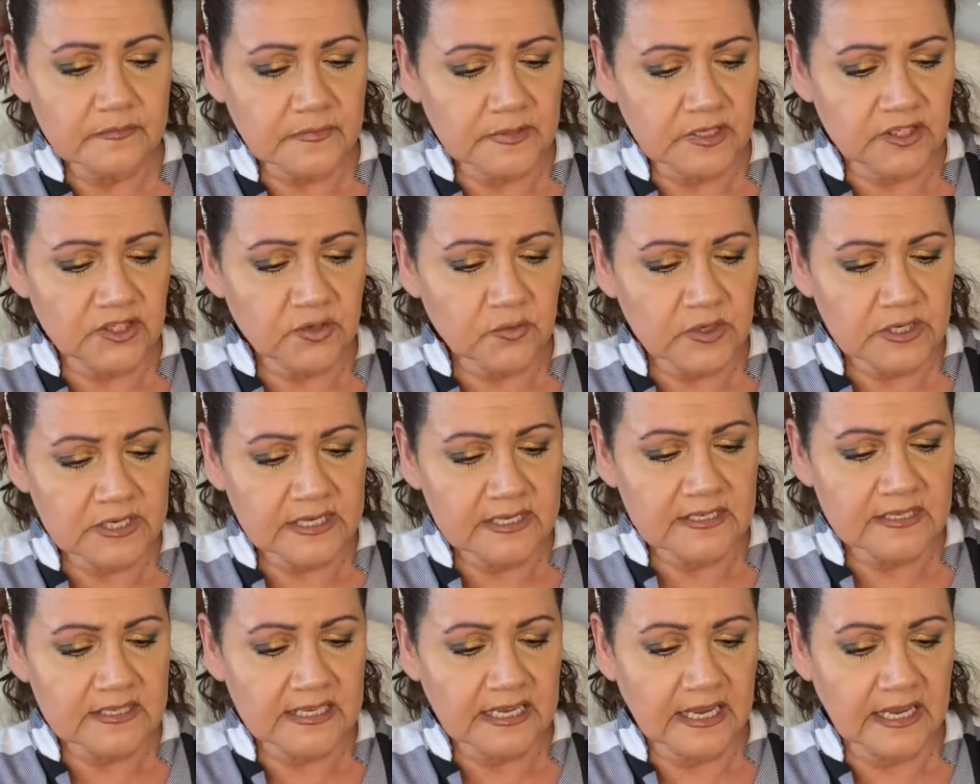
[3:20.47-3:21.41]
So it
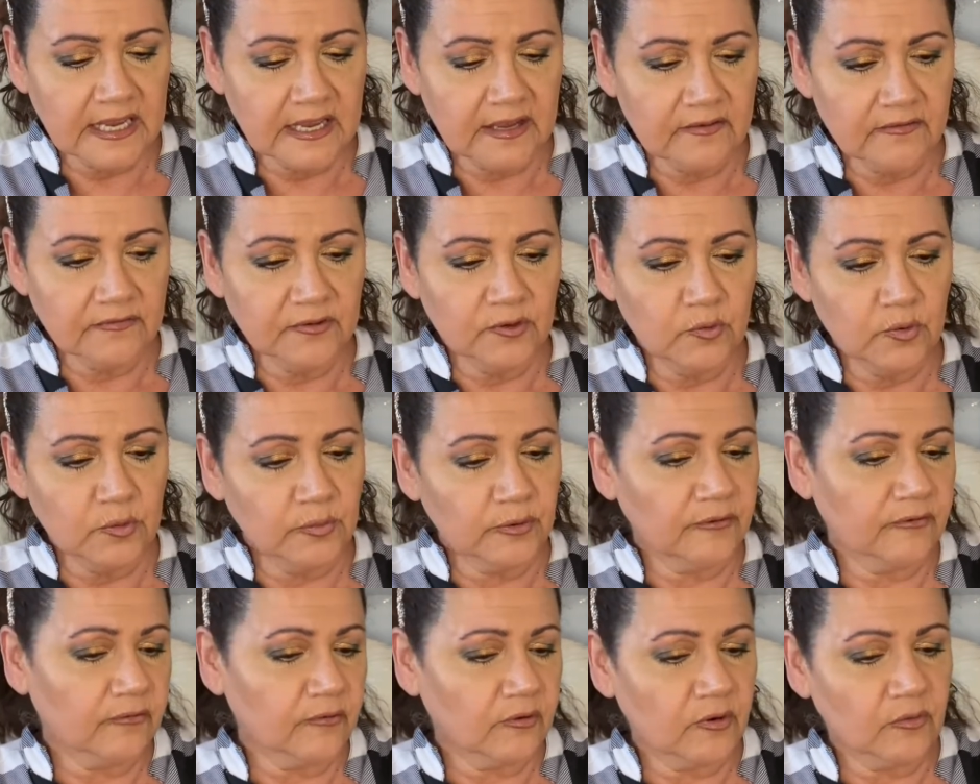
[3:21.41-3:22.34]
does say, if you would
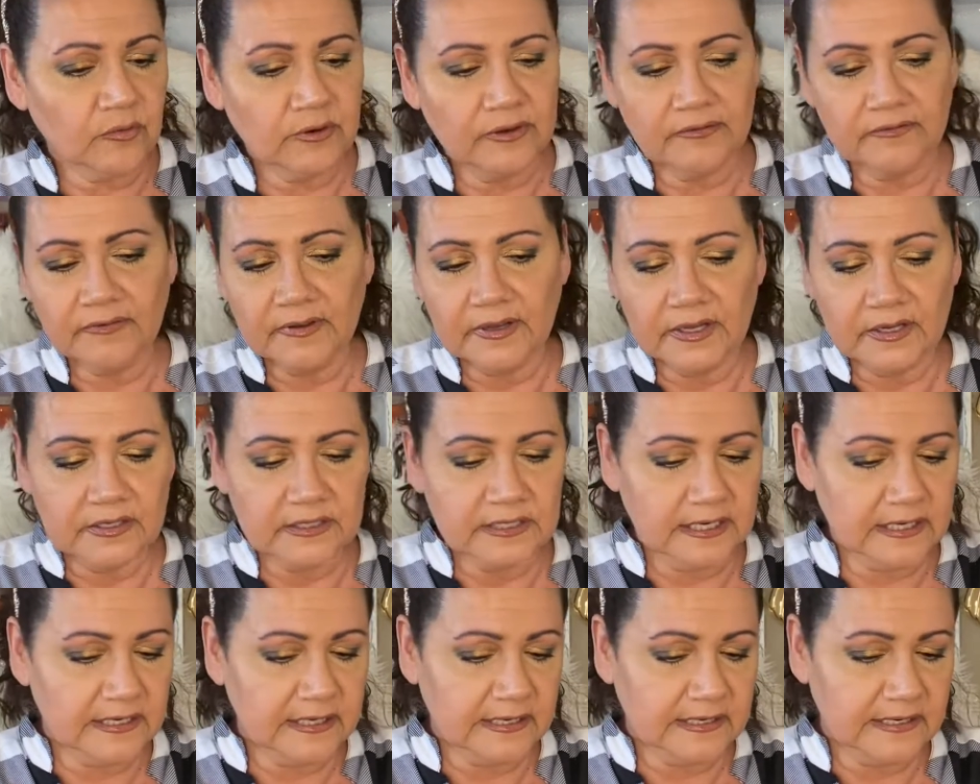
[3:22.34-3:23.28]
prefer a refund,
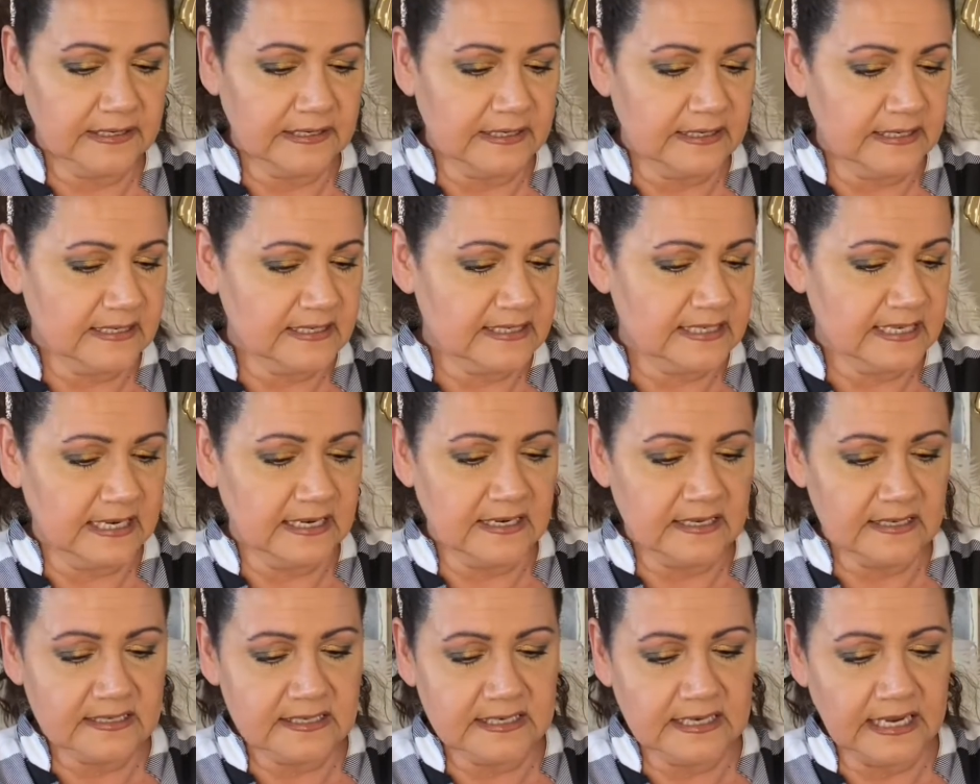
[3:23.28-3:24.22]
send
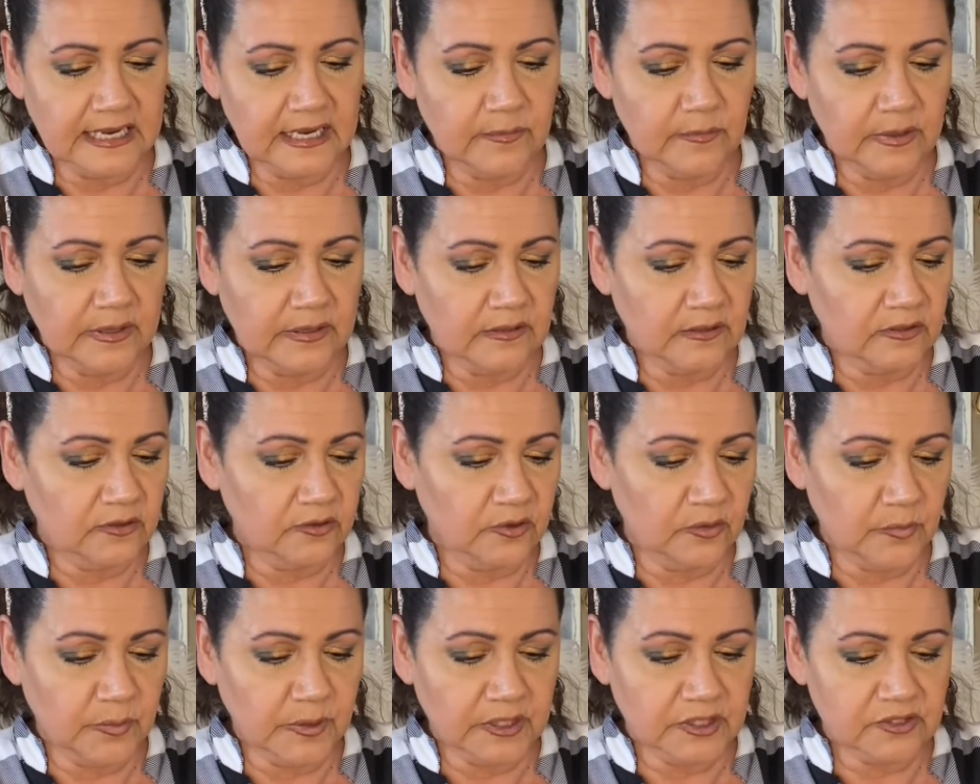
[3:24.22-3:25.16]
us an email, include
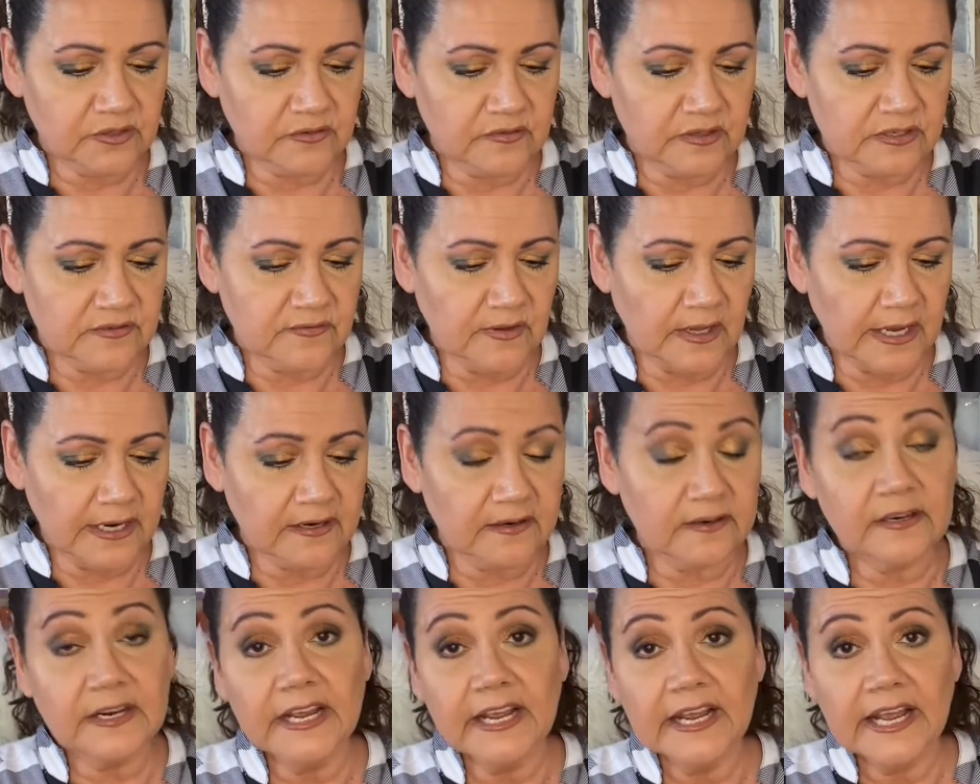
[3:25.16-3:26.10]
a picture of this
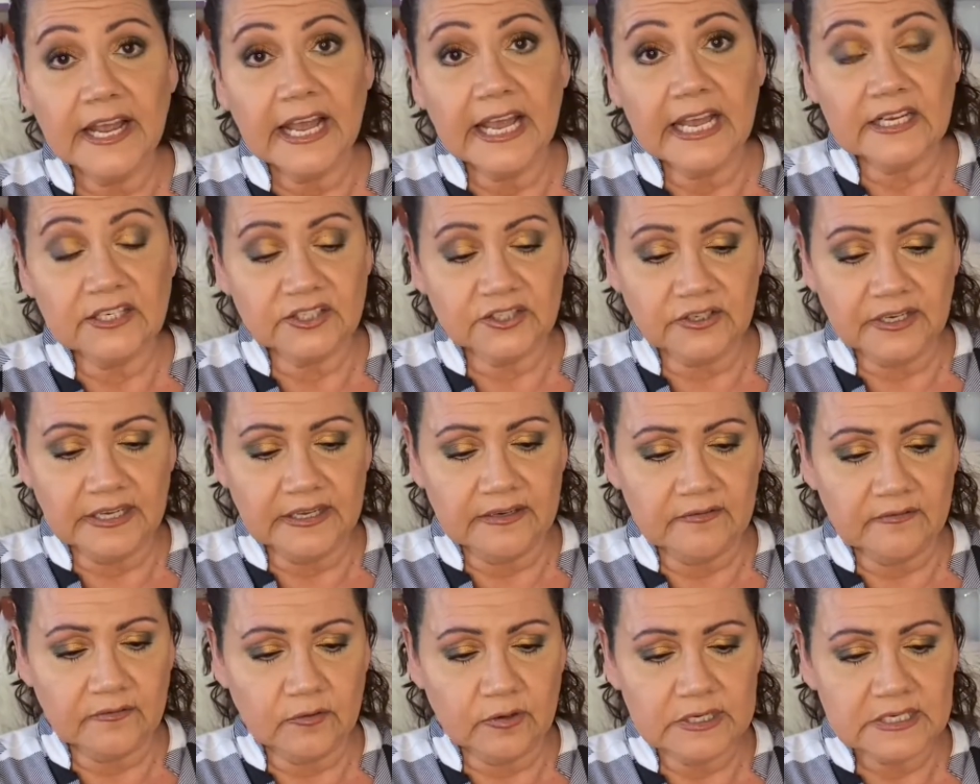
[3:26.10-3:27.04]
flyer and your
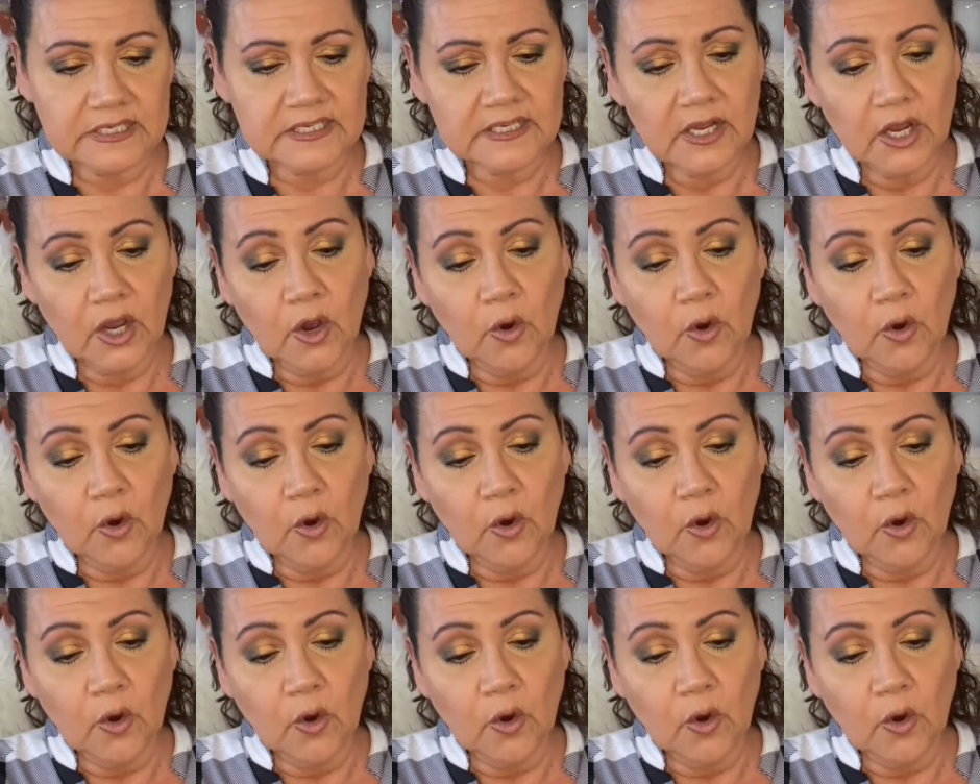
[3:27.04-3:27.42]
invoice.